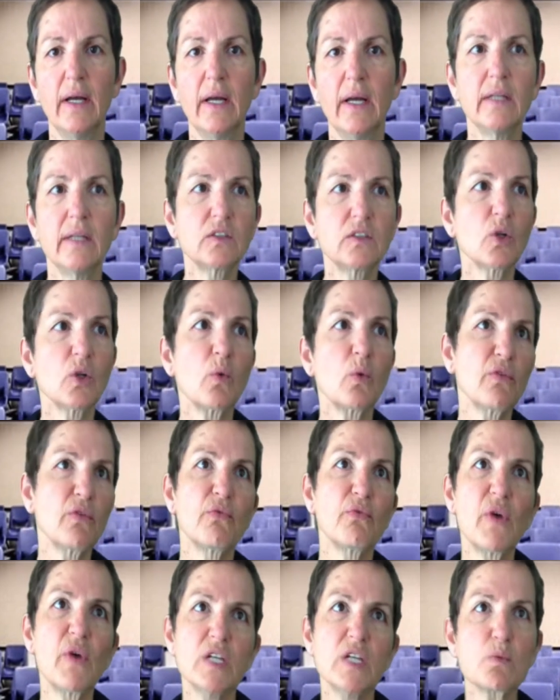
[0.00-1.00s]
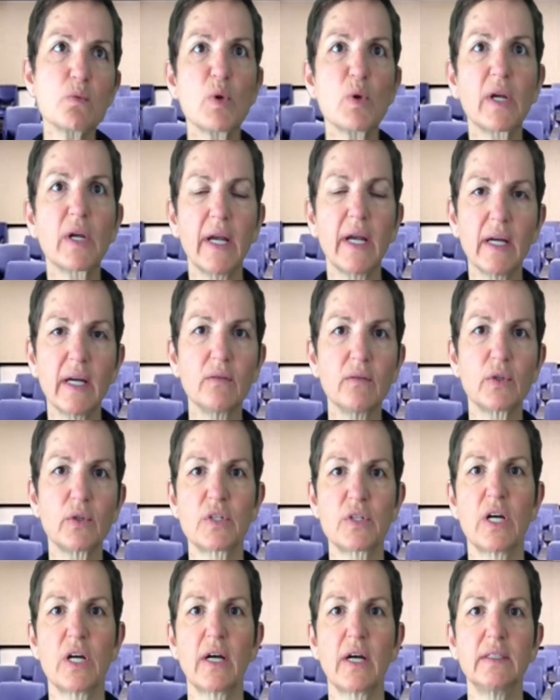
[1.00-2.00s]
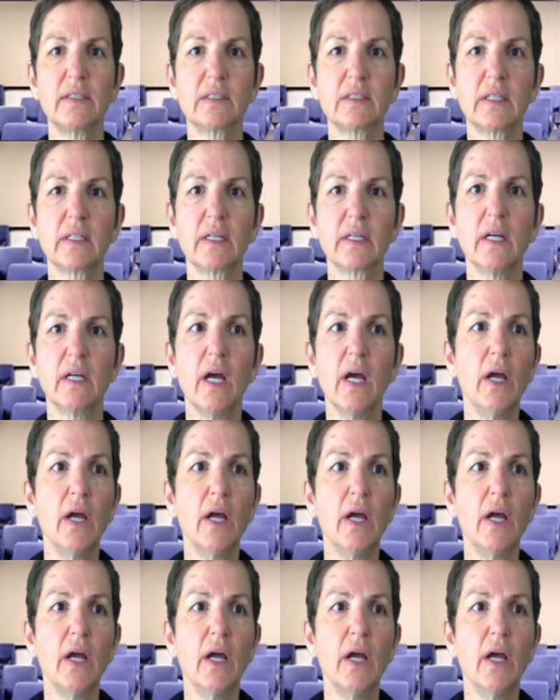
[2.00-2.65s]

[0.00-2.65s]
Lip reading: And so with Facebook advertising,